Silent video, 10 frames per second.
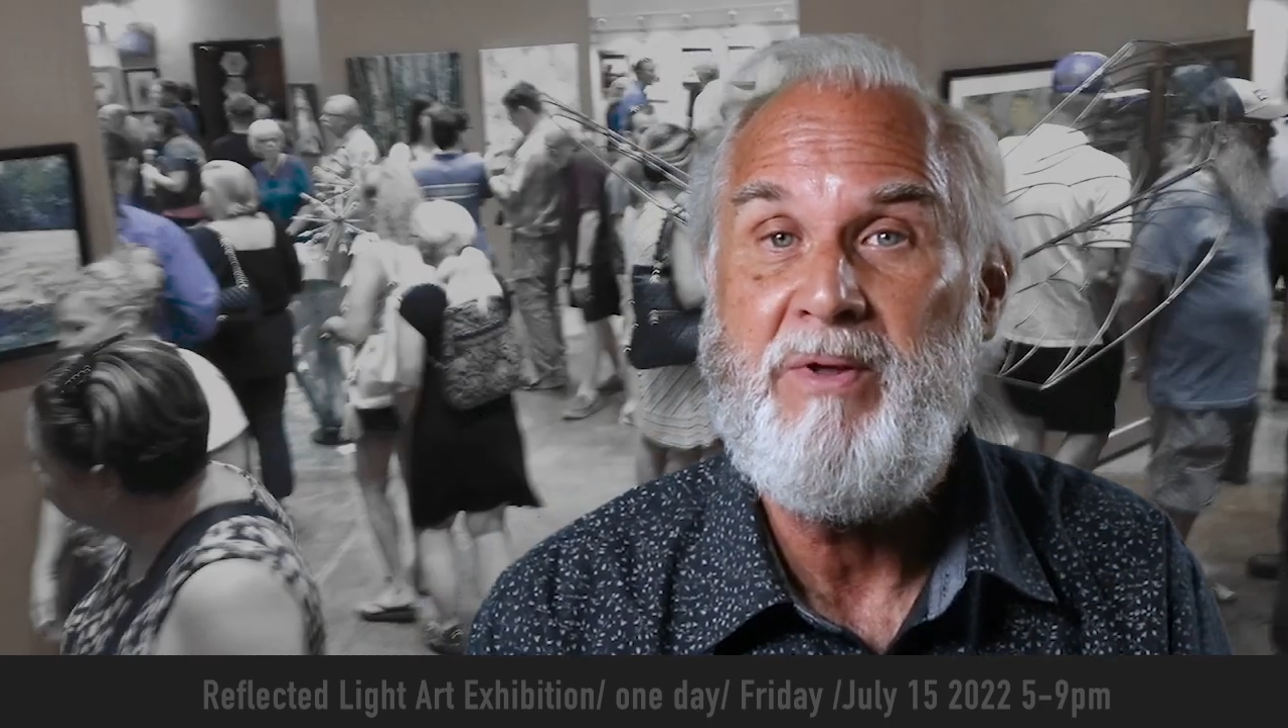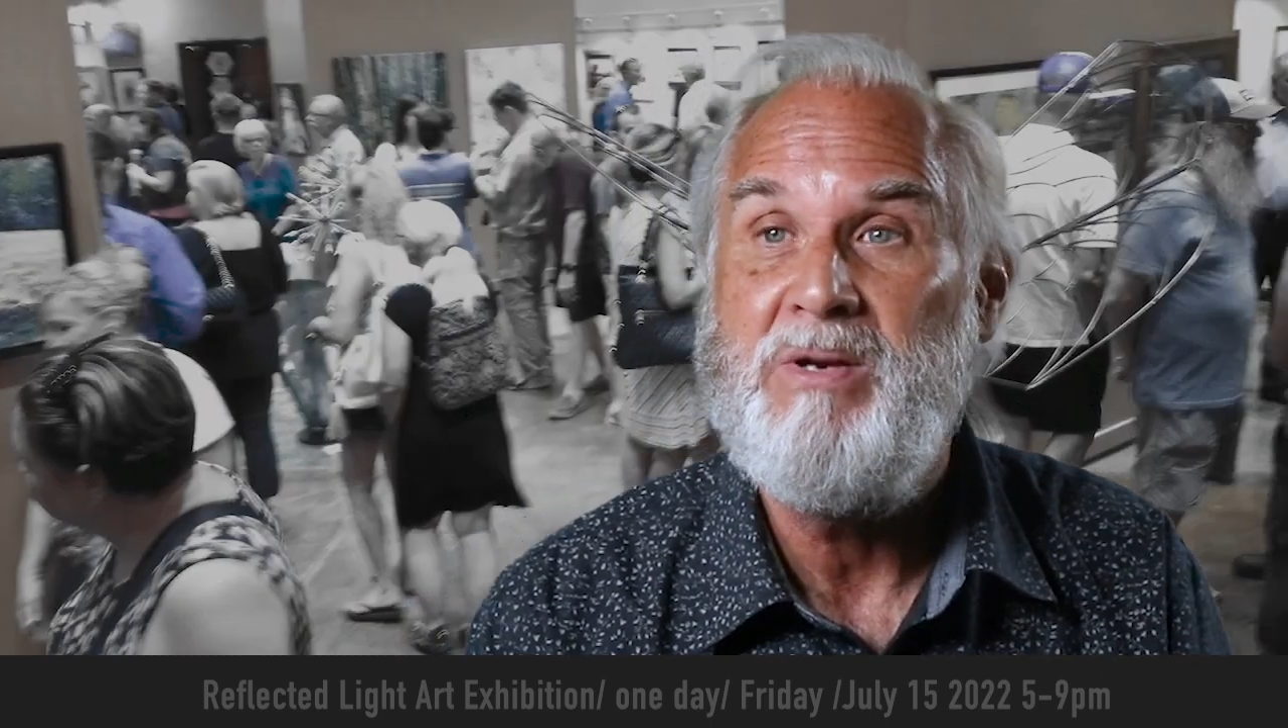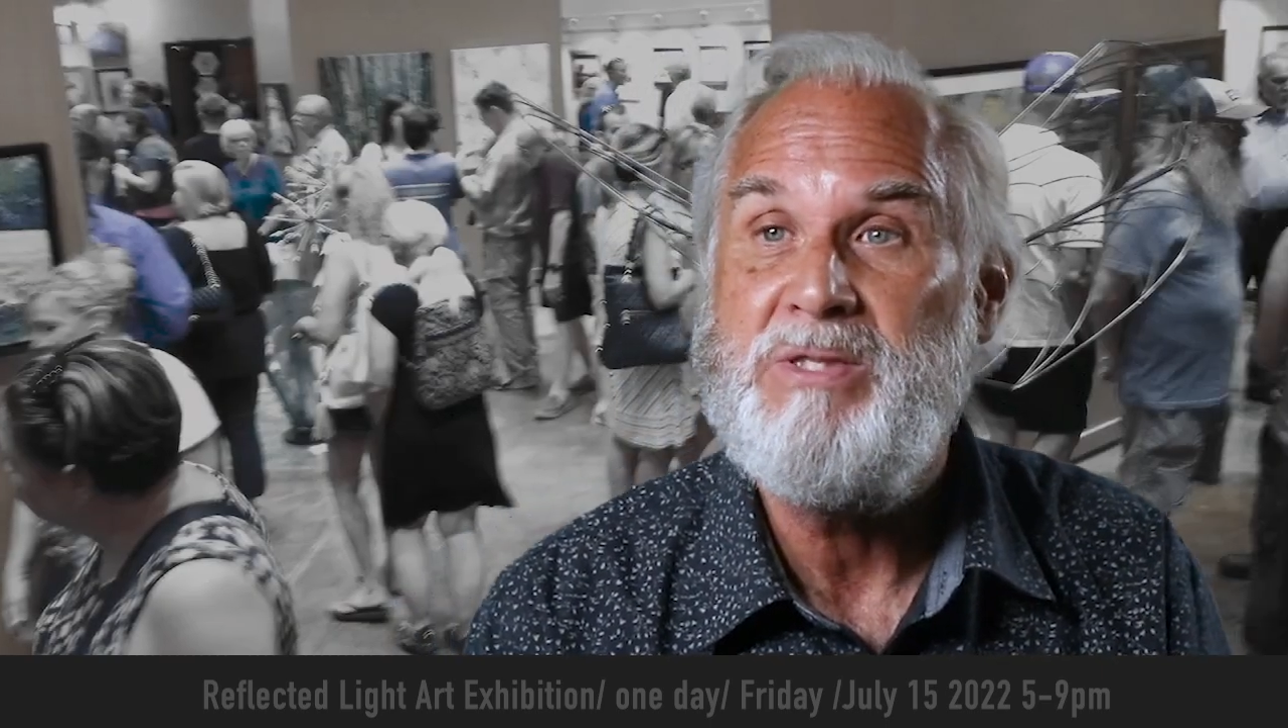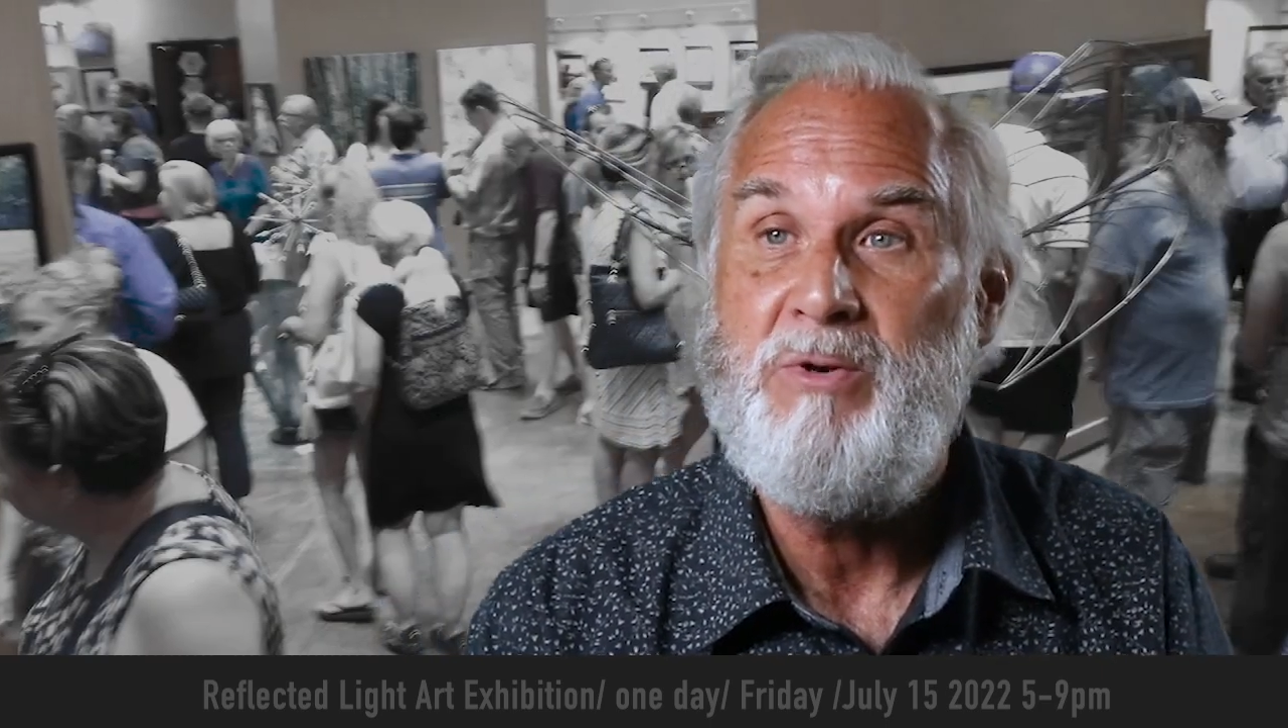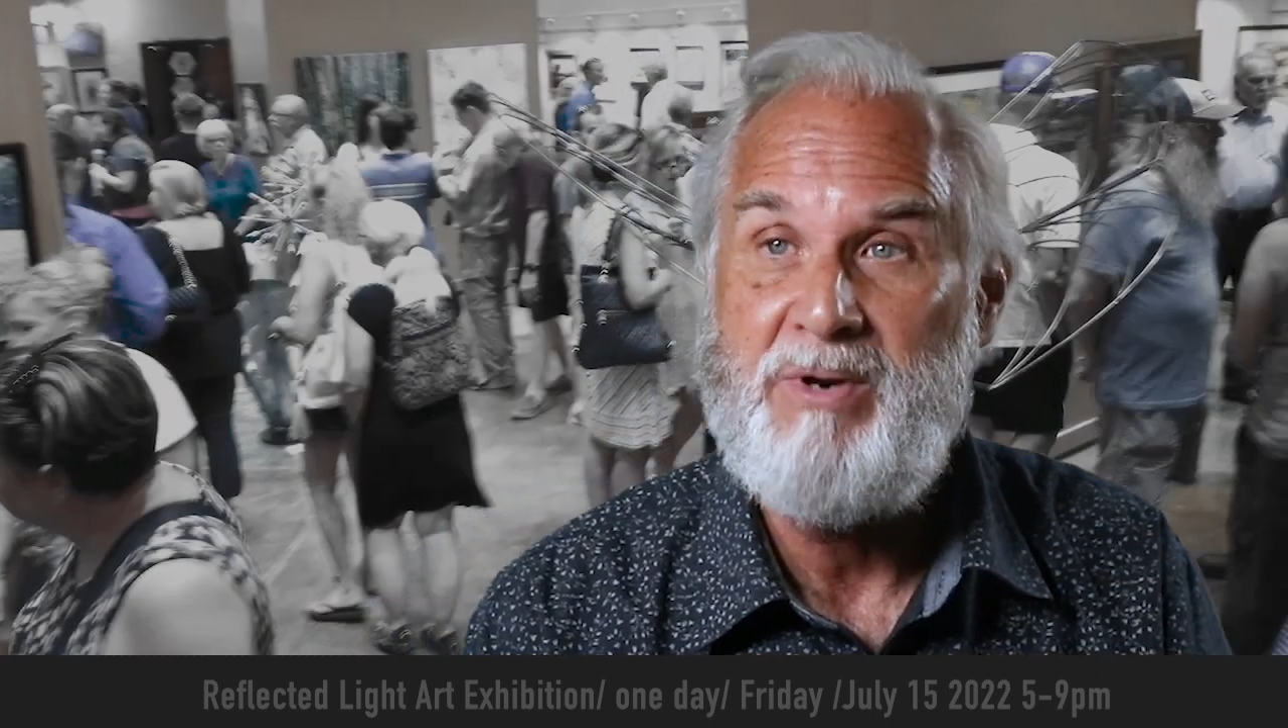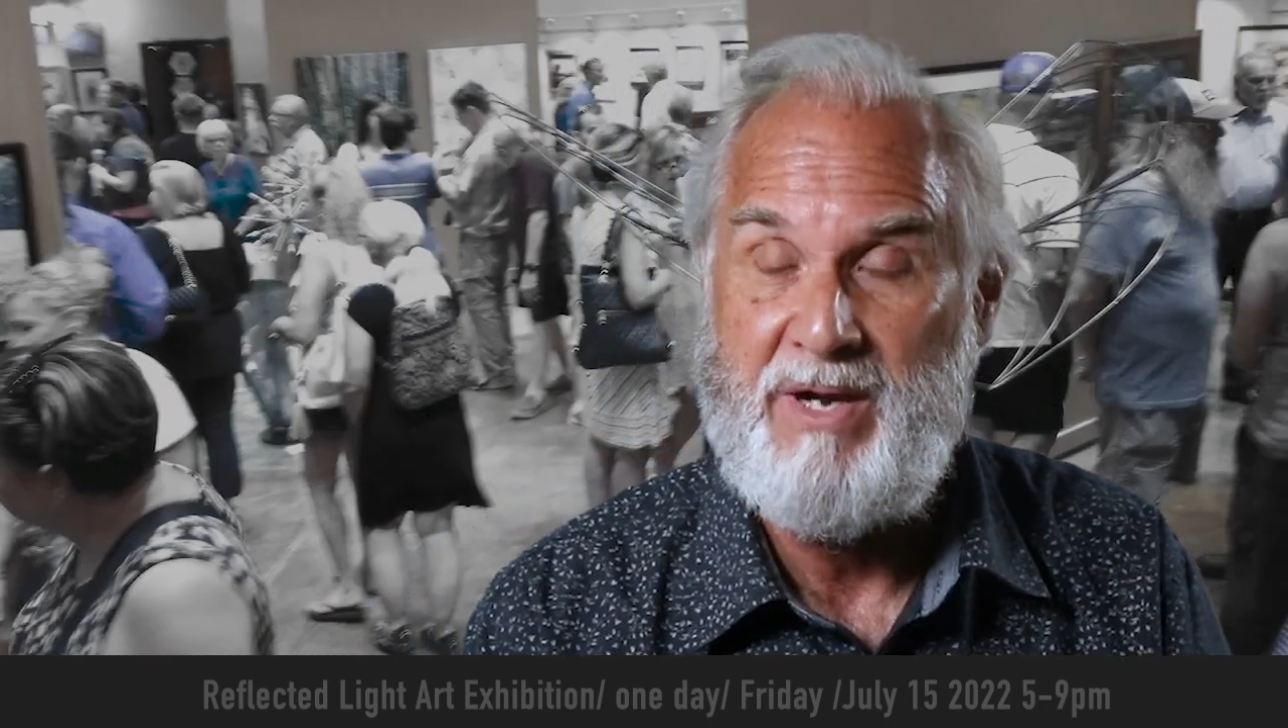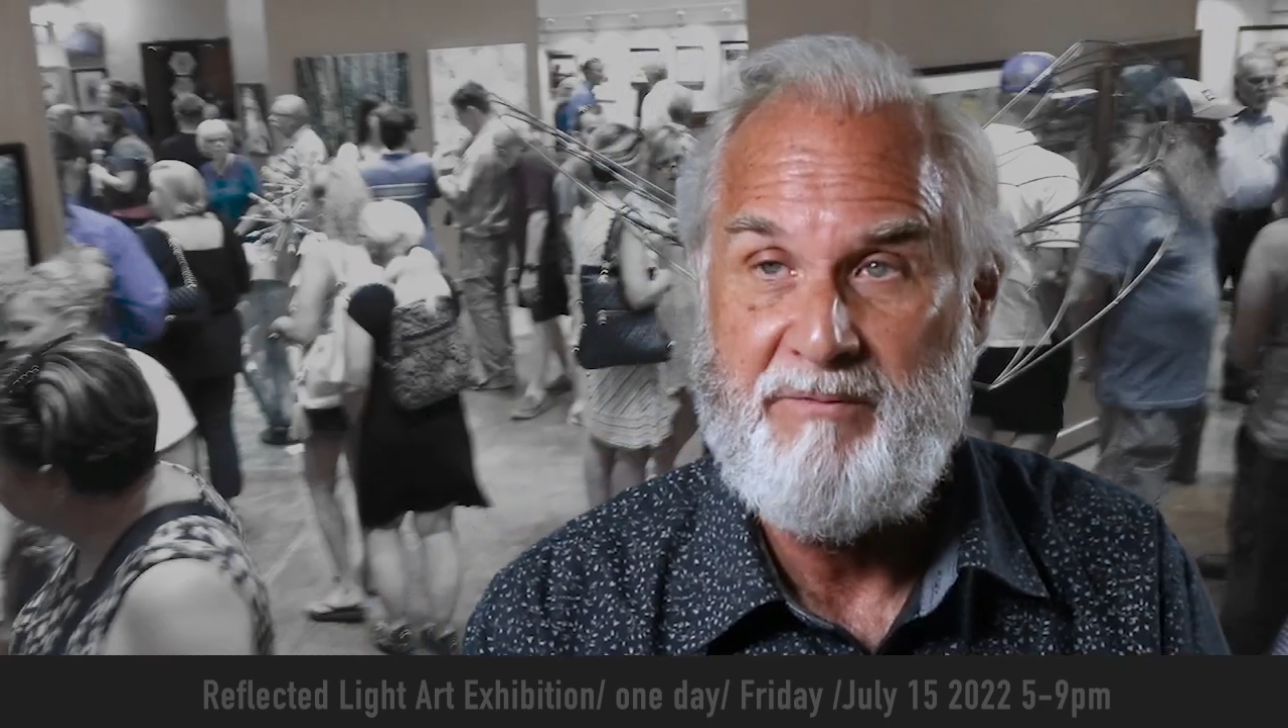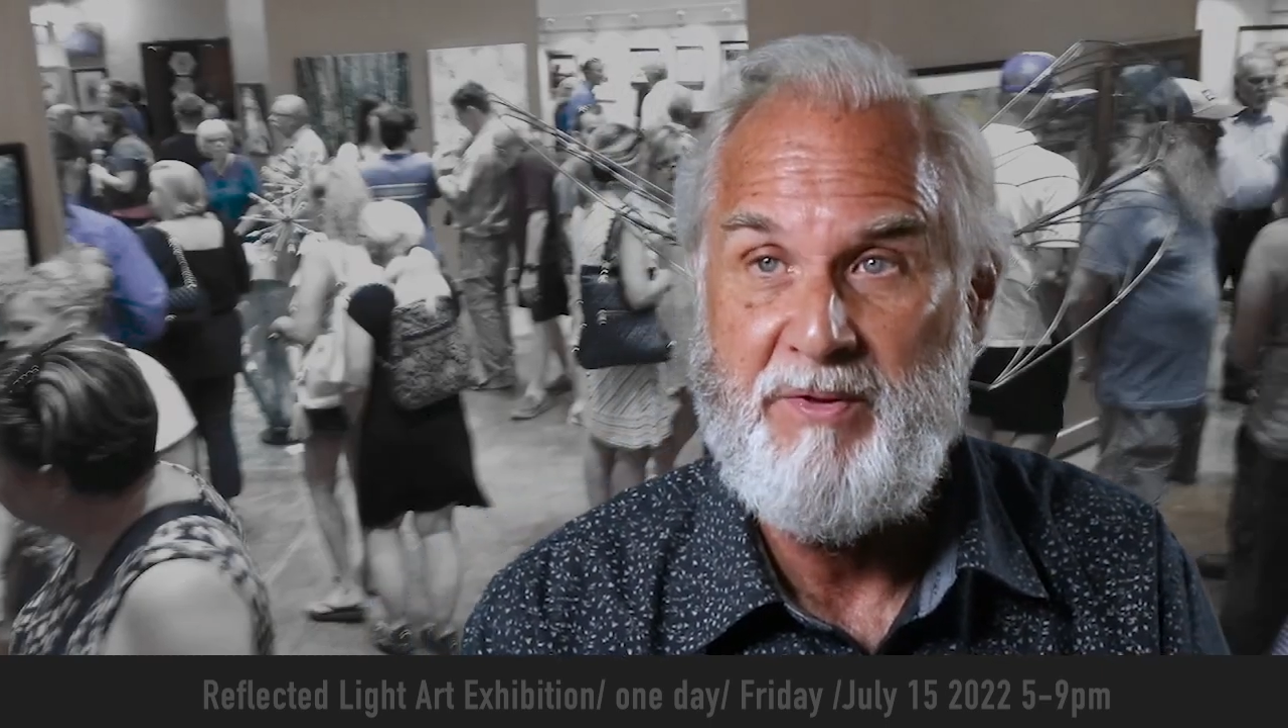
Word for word: there's no cut